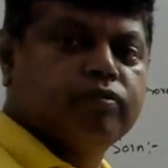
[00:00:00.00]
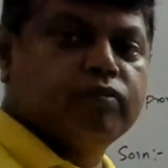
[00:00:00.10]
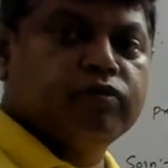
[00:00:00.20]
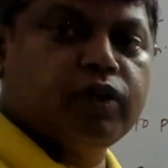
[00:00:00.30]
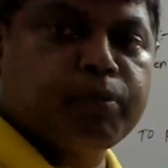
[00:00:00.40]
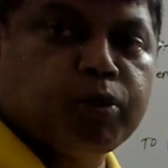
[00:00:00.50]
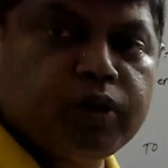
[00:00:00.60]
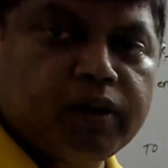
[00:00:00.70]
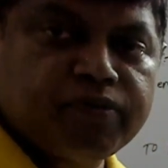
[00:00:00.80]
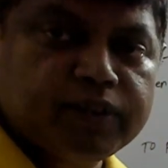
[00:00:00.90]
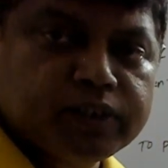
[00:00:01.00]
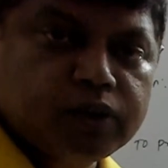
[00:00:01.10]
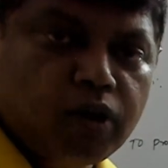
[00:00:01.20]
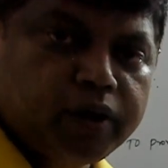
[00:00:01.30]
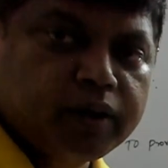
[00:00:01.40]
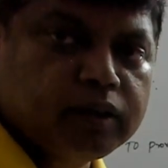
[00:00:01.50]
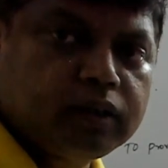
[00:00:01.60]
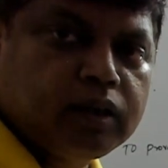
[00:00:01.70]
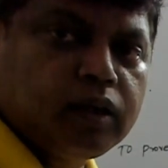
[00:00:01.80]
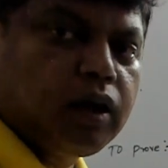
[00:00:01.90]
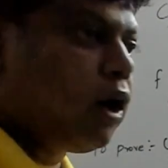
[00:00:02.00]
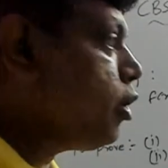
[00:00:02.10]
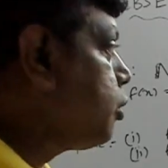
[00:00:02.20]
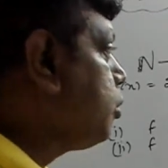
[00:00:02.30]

We have to prove that f is not onto.